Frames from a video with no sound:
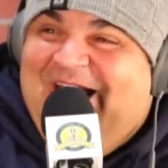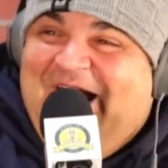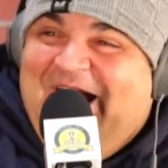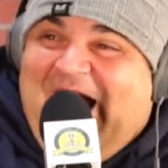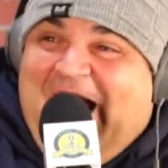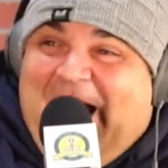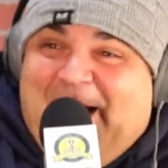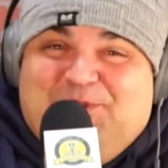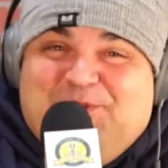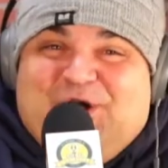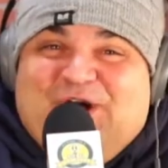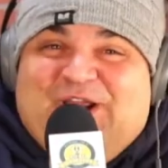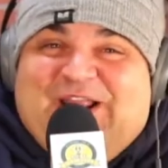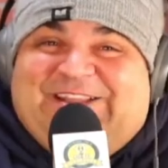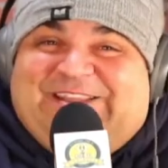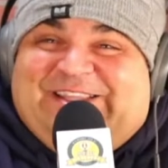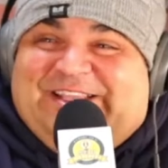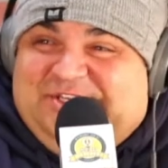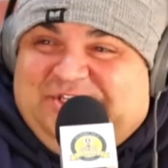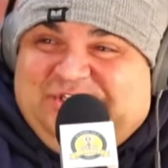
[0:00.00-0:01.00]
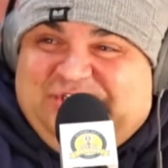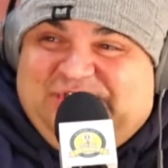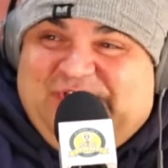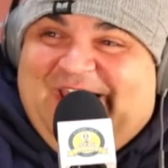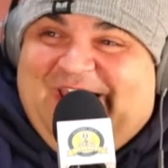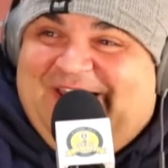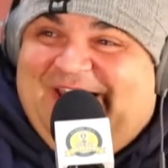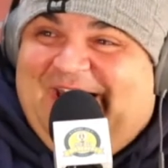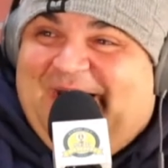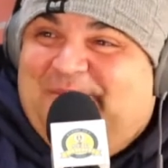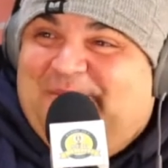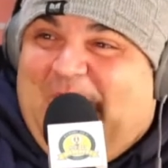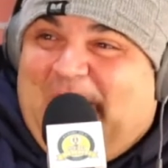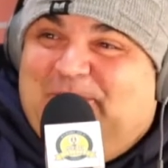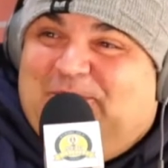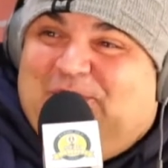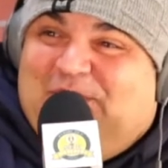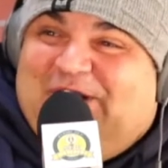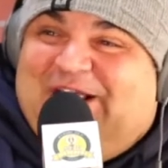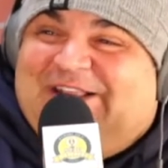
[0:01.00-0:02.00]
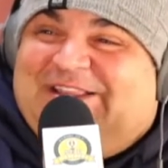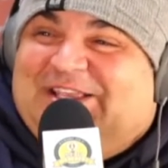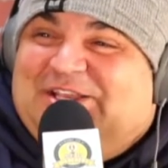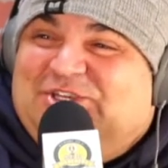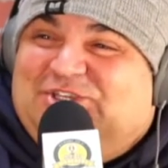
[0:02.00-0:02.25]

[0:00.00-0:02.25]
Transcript: I'm good at this shit. I'm good at this